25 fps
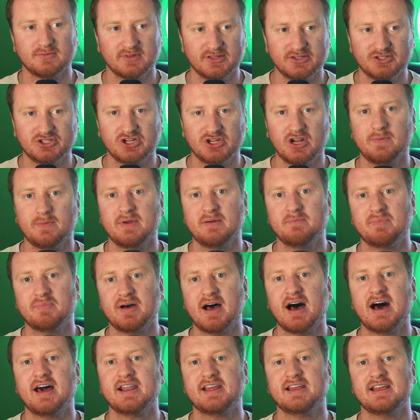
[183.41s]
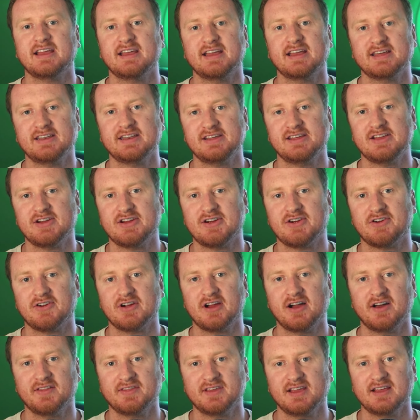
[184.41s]
legitimate body in here
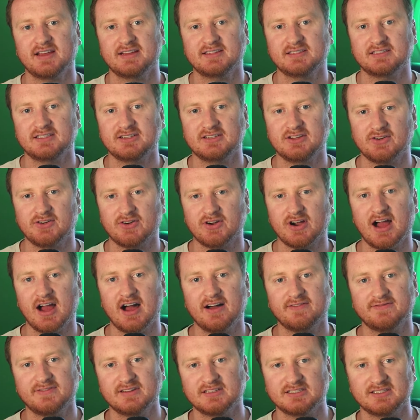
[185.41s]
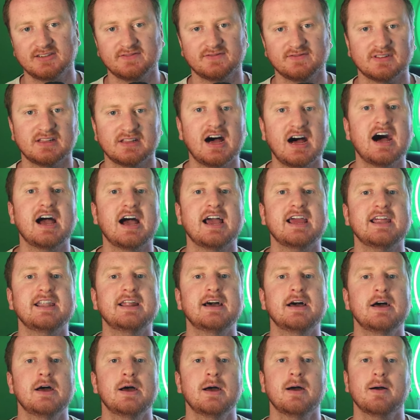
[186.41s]
on the interior offensive line,